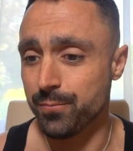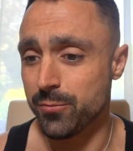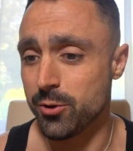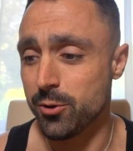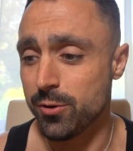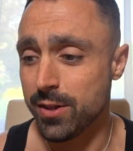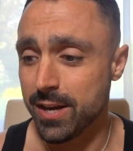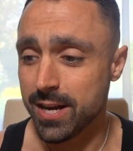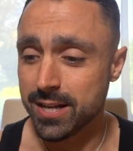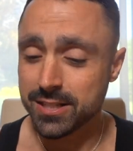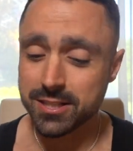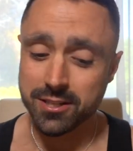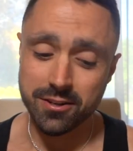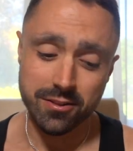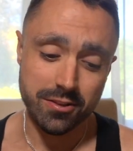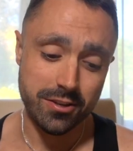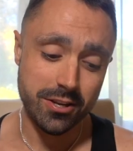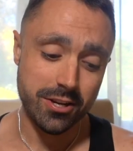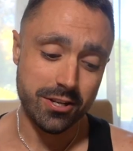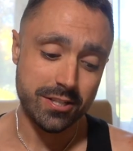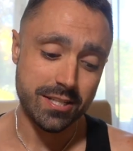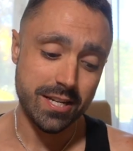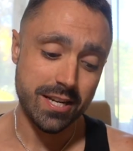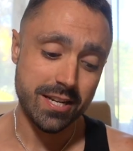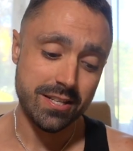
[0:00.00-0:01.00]

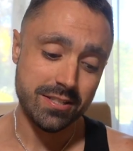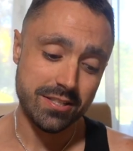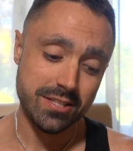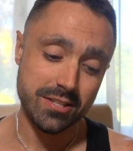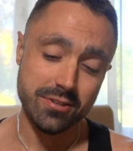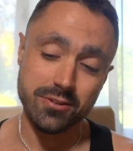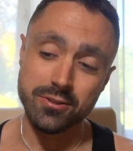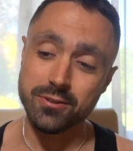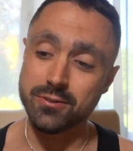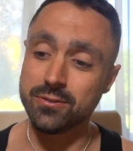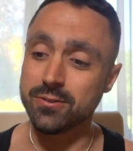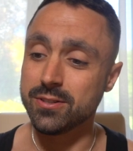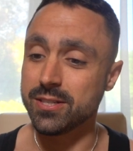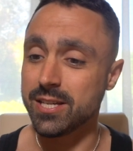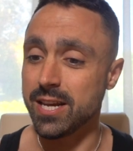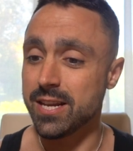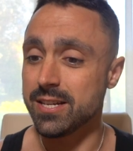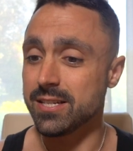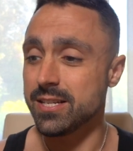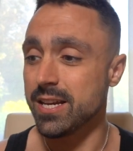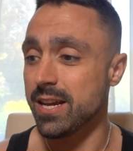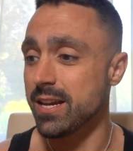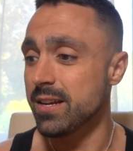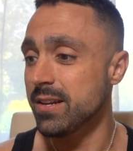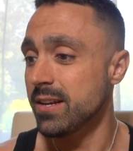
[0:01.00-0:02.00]
2013, so
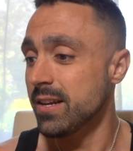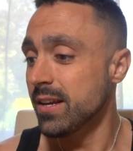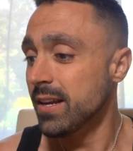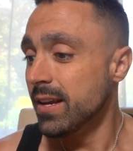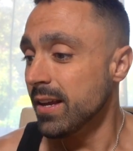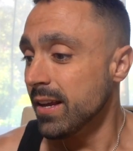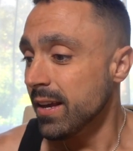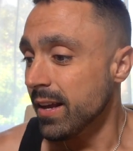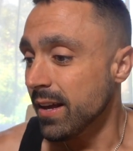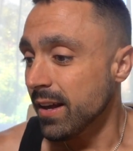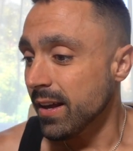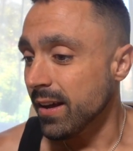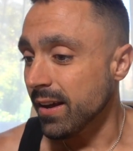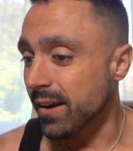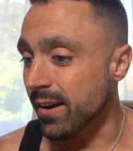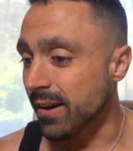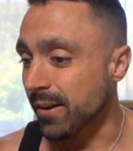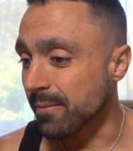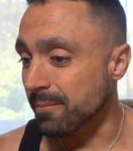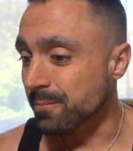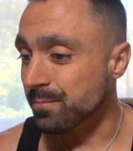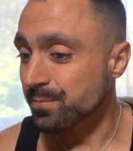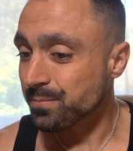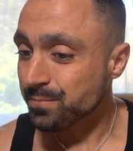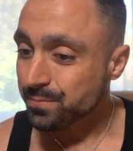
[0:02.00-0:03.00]
1010,
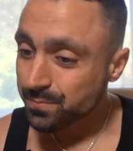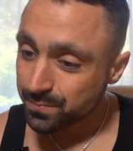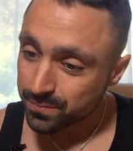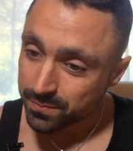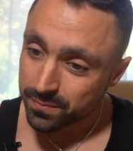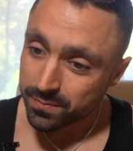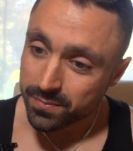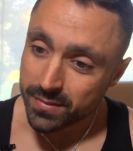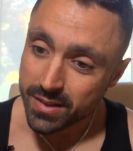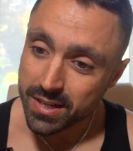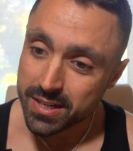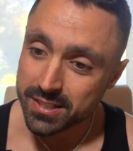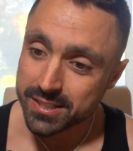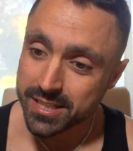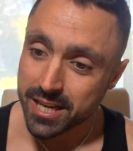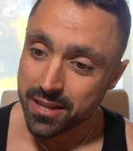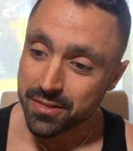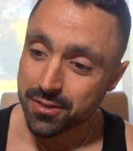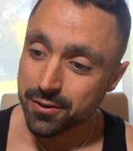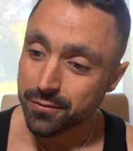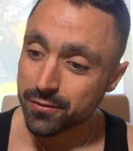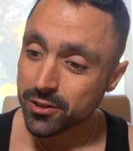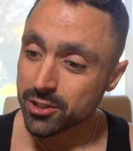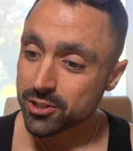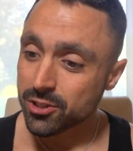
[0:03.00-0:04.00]
um, 10th of